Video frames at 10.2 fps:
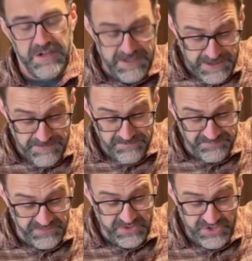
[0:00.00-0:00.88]

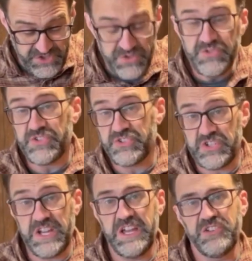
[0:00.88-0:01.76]
to use a
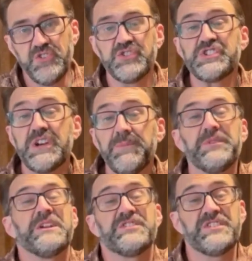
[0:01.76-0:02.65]
chain. Use
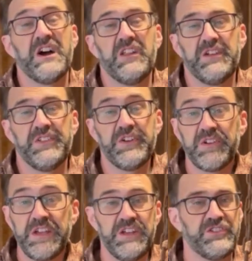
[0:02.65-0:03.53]
something solid. There
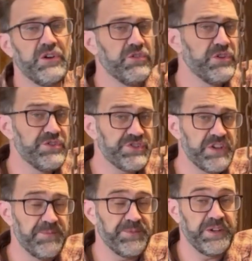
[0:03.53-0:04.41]
again, don't use
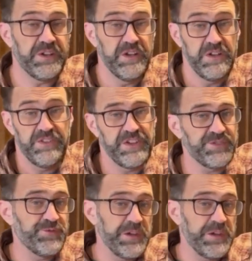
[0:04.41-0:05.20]
something that's